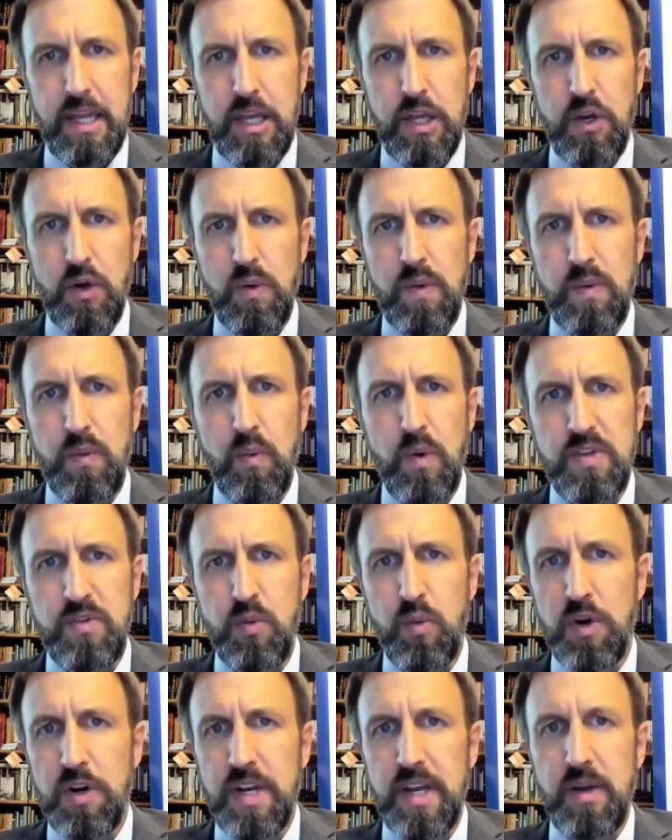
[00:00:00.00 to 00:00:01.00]

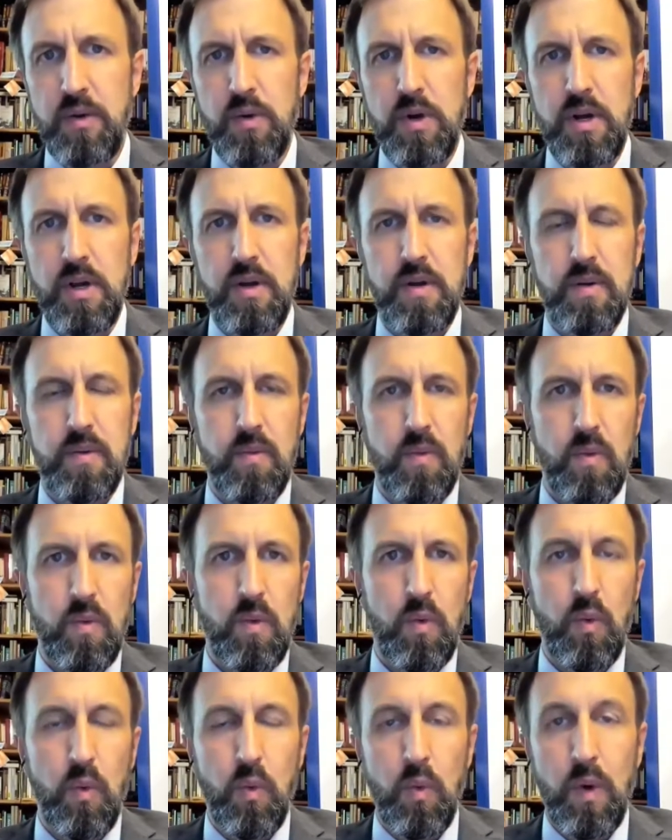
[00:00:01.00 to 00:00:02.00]
What's working really
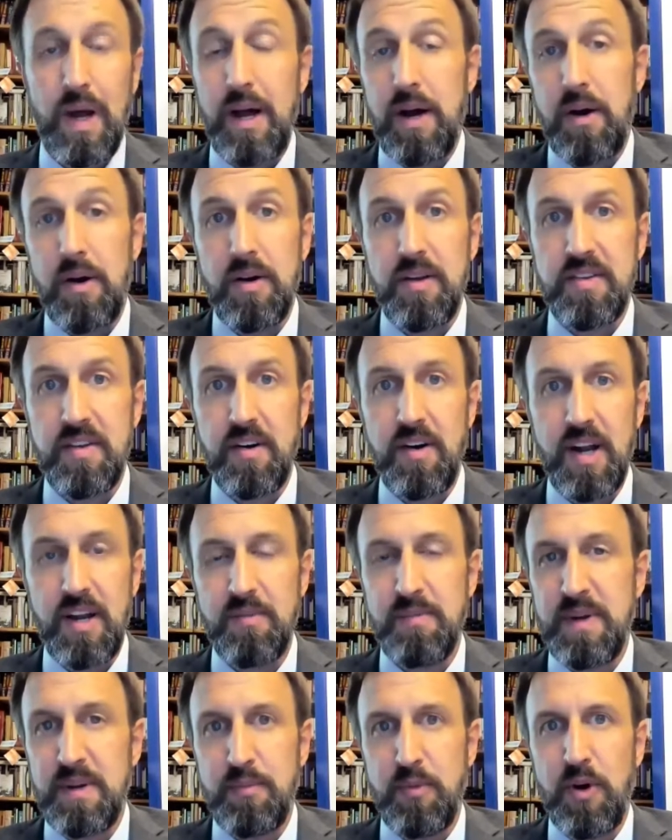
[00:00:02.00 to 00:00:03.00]
well is a lot
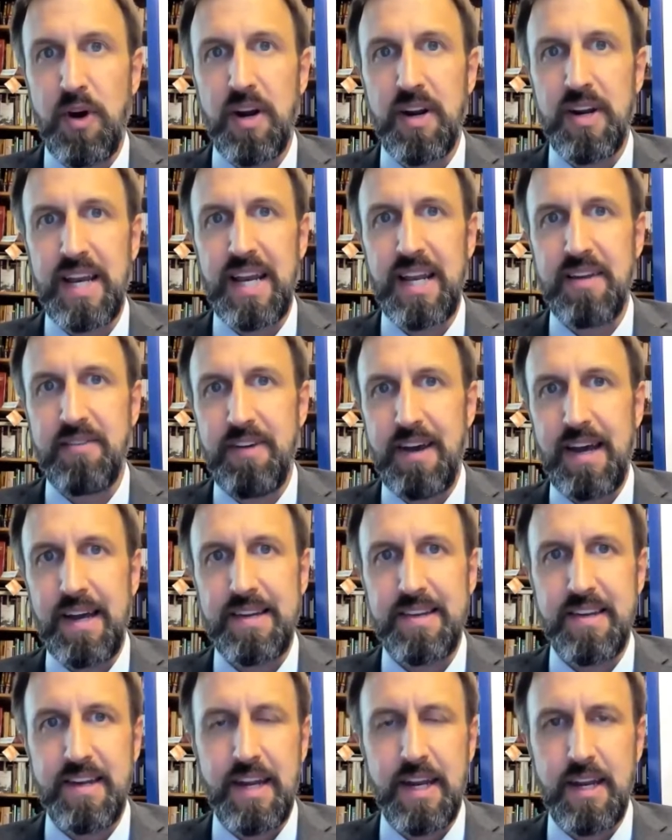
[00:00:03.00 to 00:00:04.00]
of people are getting
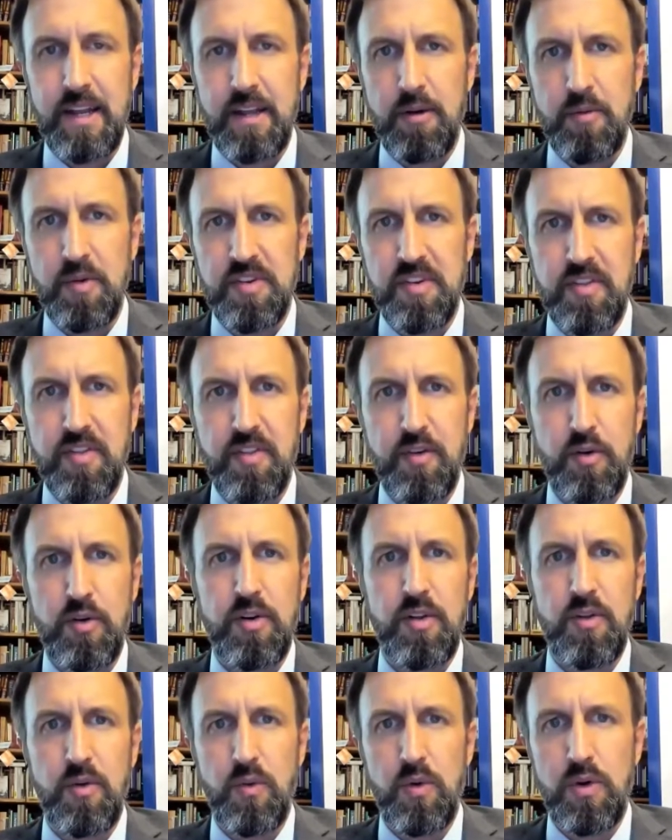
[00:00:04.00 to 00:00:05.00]
vaccinated. Almost a
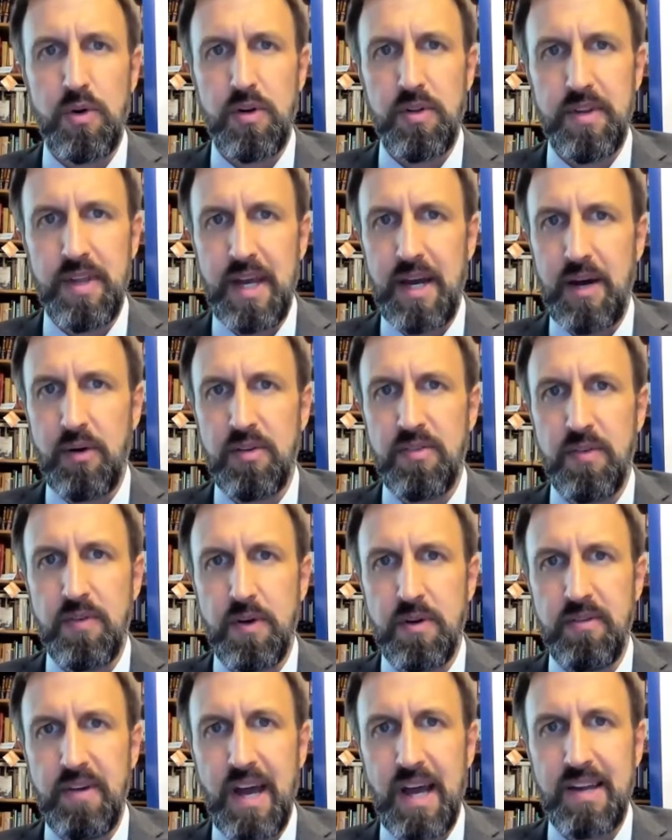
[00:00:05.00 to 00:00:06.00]
third of the world now is
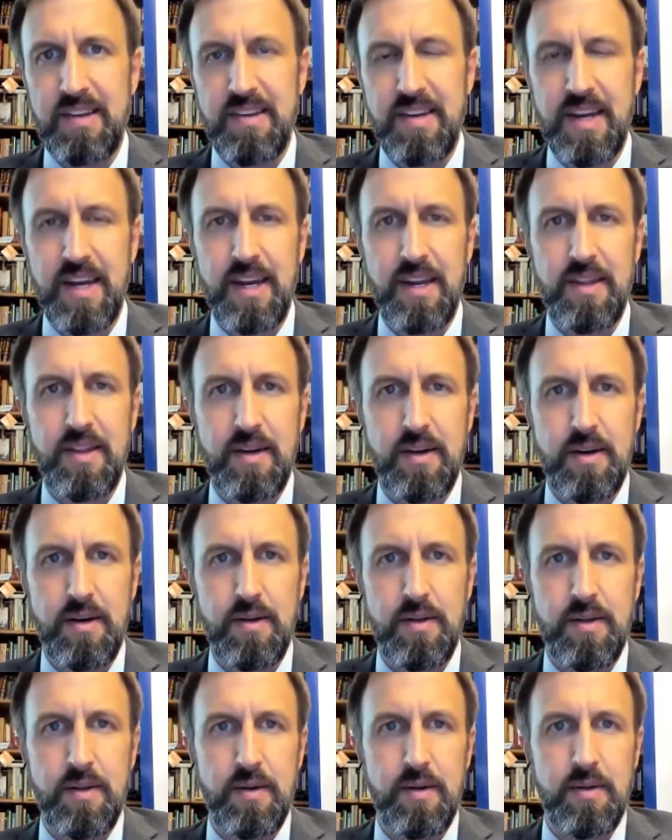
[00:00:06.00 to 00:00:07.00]
fully vaccinated.
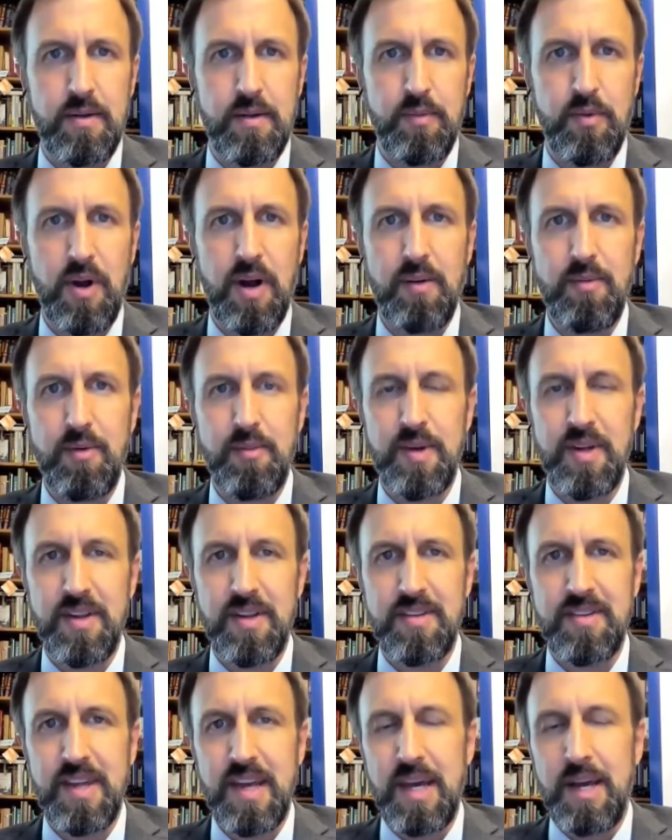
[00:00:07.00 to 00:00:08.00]
The problem
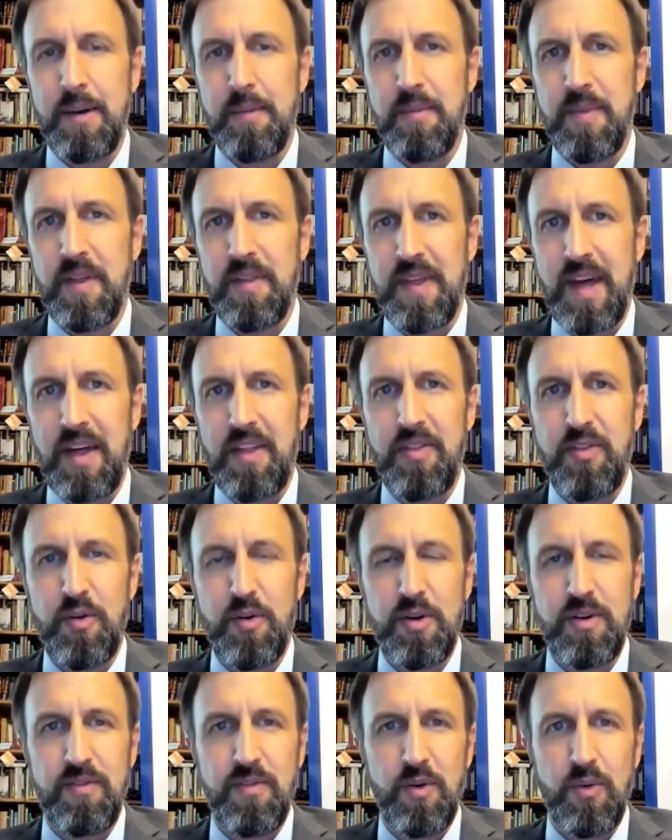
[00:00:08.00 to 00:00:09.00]
is that
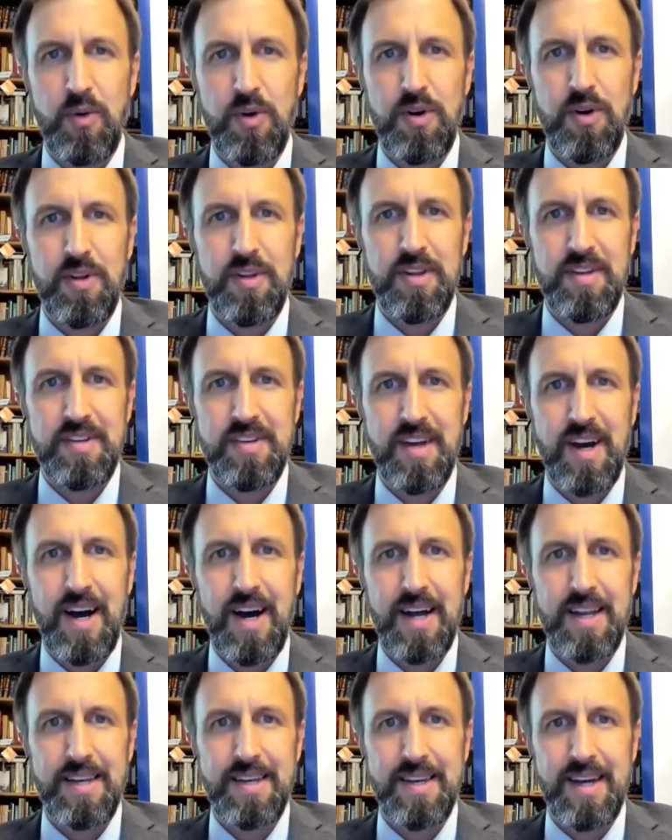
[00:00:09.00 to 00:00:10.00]
third of the world is
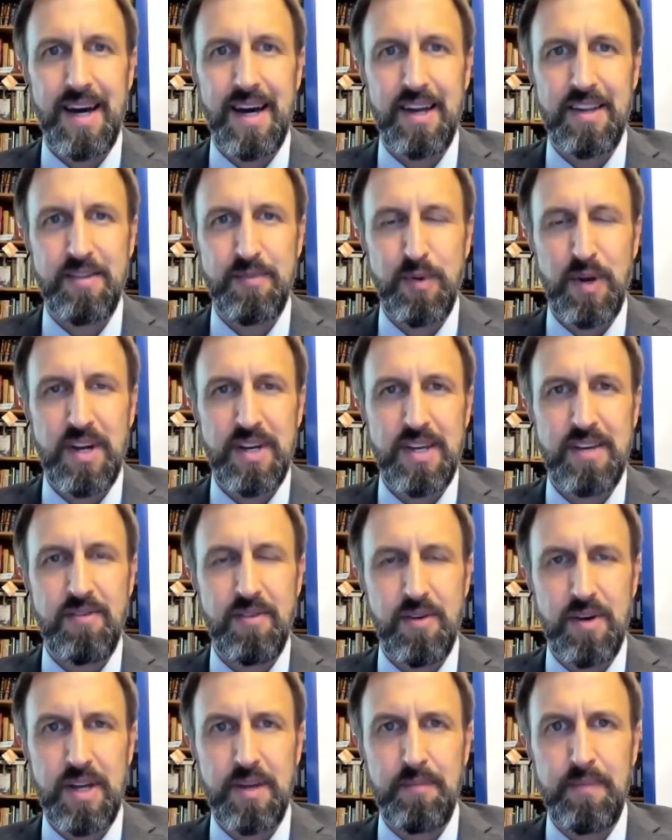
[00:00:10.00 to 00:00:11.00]
not spread
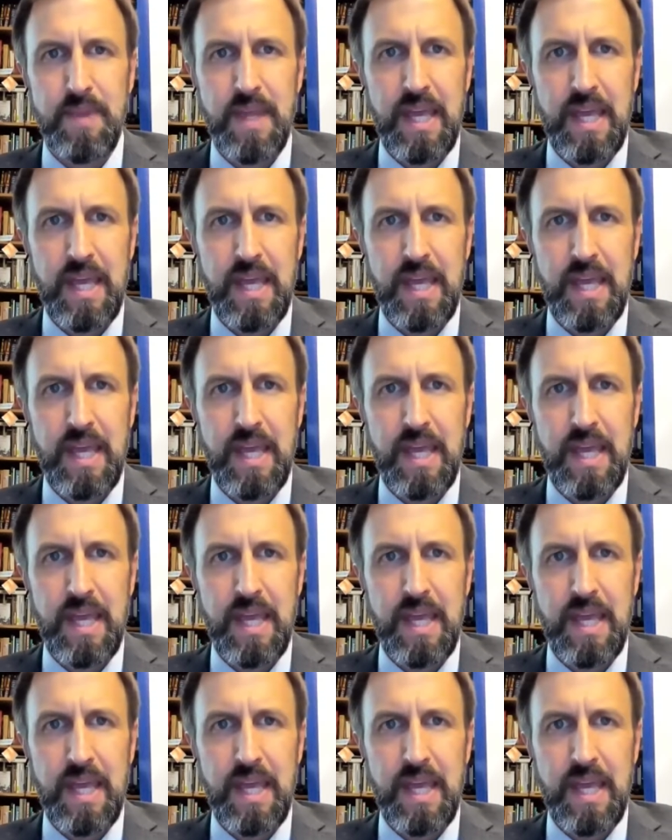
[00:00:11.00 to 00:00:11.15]
evenly.